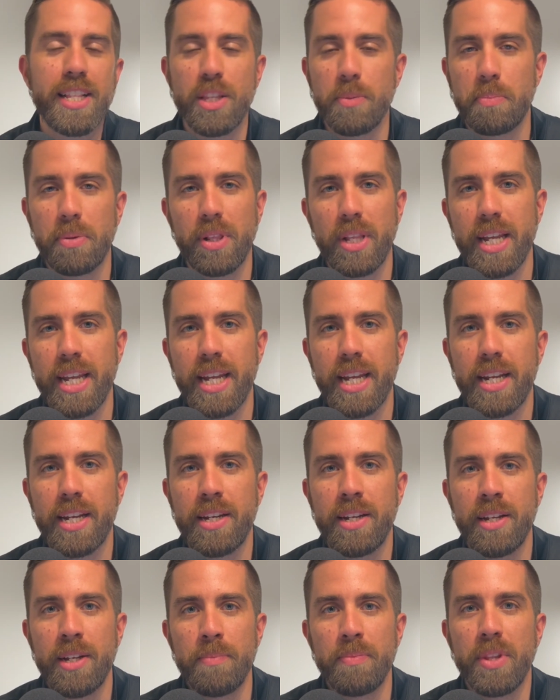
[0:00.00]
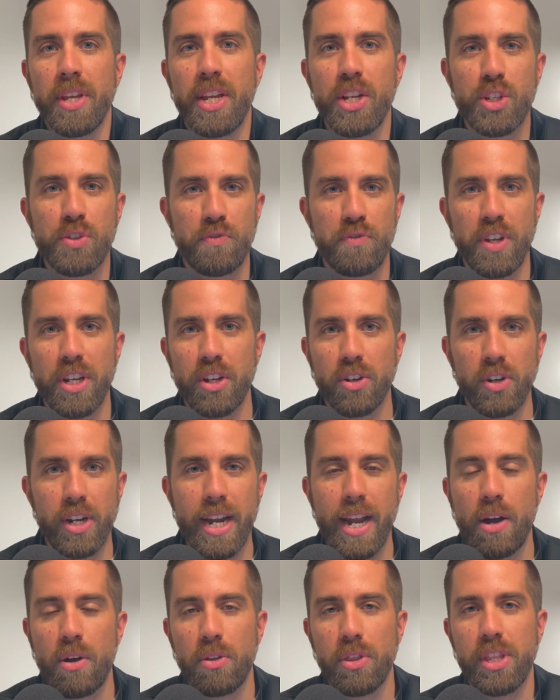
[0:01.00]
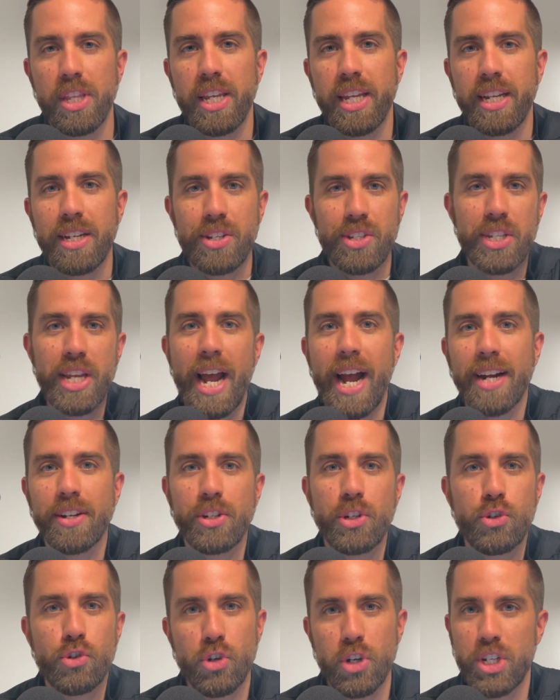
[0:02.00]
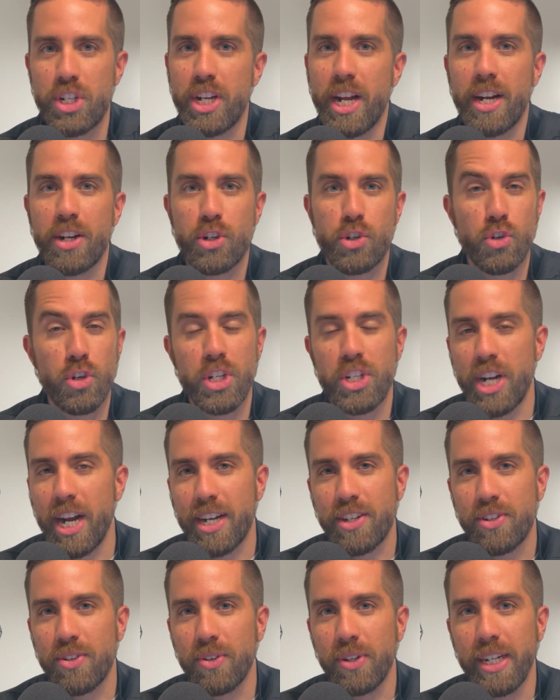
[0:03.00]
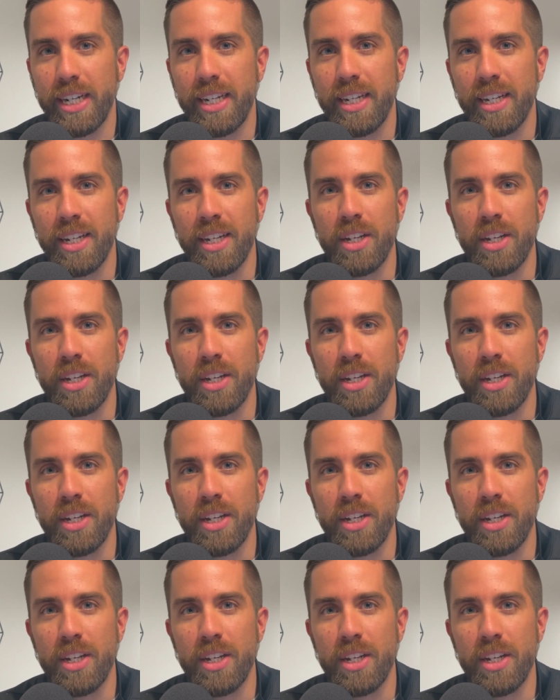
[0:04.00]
the plan is figuring out the exact trajectory.